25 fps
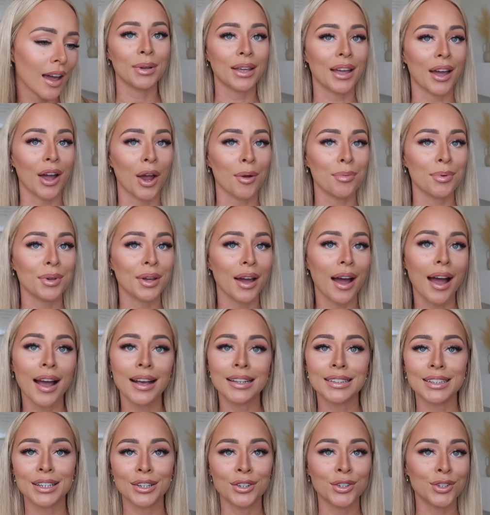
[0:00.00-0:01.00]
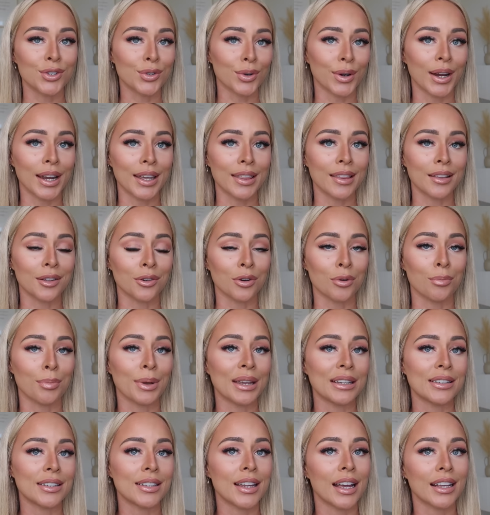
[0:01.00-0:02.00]
But yeah, I hope you guys enjoyed the little
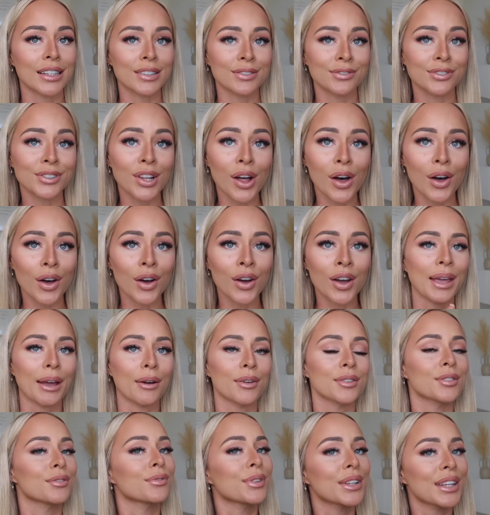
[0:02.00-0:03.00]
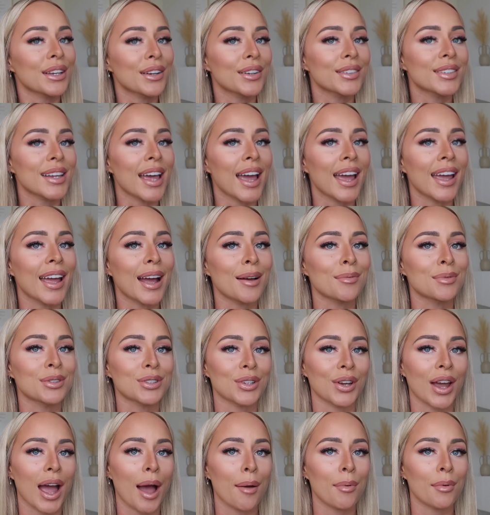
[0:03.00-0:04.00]
BTS vlog yeah, it was a really good day. I'm
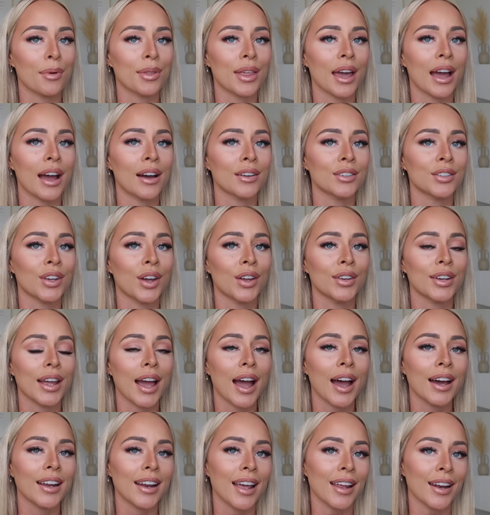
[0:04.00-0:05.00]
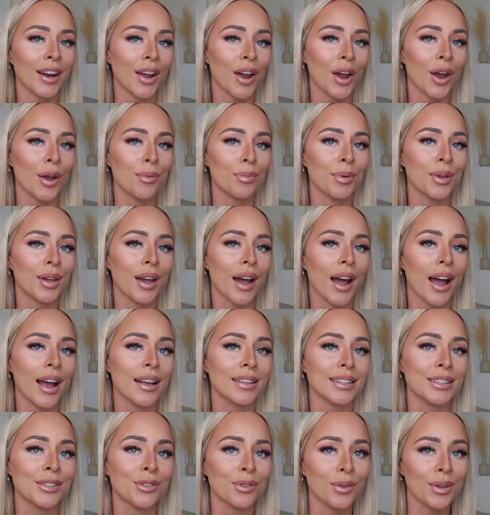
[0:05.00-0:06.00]
so happy with how it turned out and I hope you
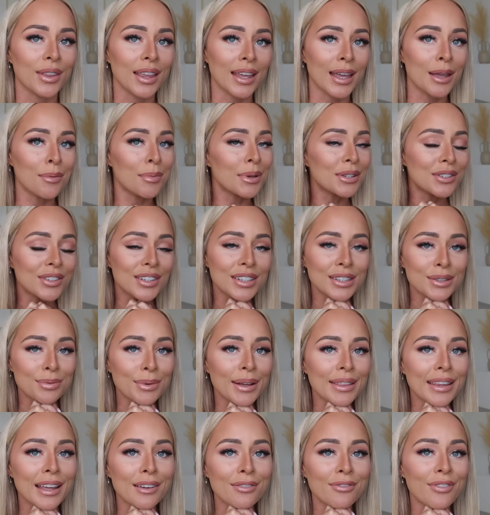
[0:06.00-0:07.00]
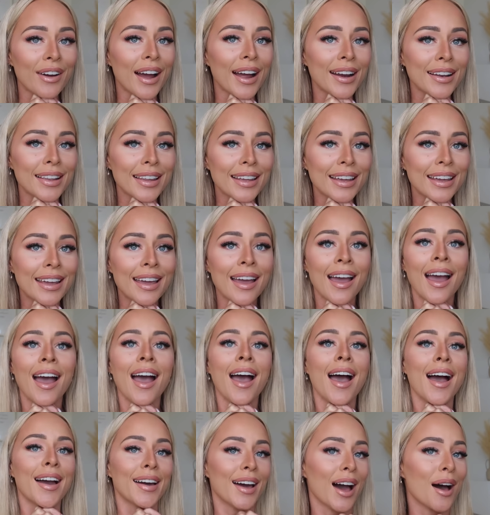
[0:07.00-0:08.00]
guys enjoy the images when they finally
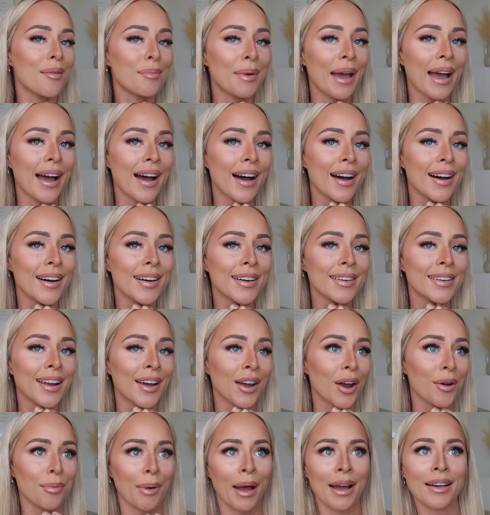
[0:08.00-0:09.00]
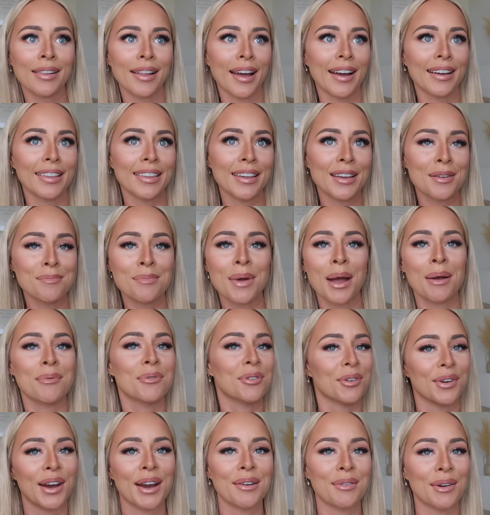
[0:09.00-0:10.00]
come out. I hope I like them. I'm
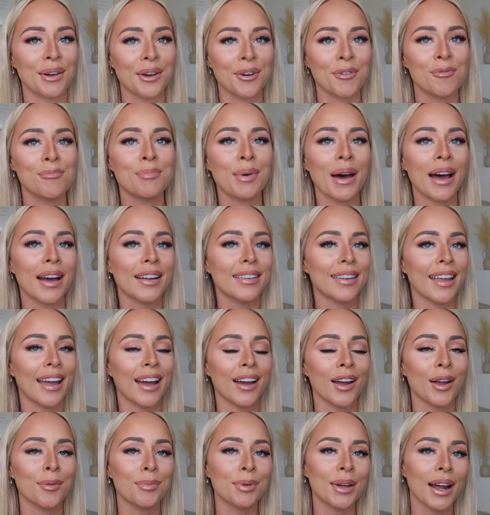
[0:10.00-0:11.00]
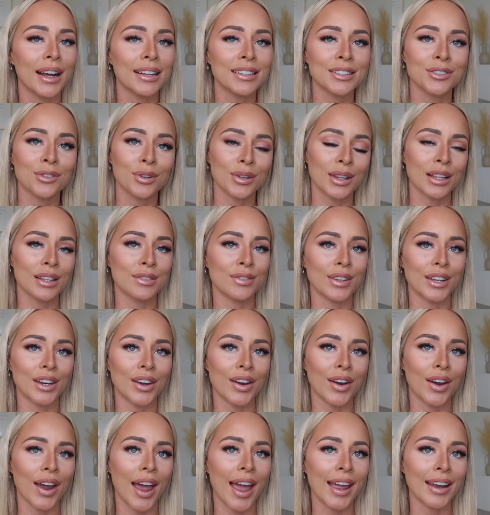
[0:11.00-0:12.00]
sure I will. But yeah, I hope you guys enjoy this
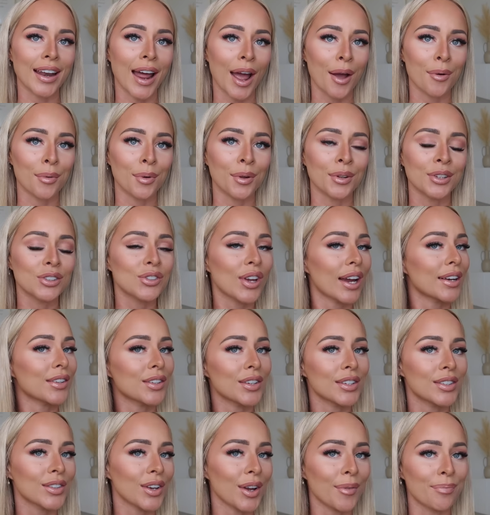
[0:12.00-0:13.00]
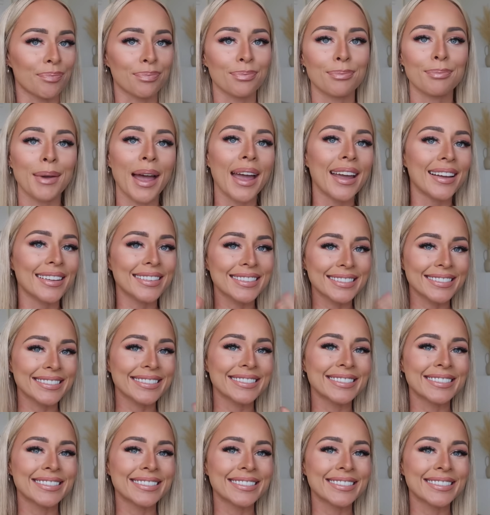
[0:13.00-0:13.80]
video and I will chat to you soon. Bye!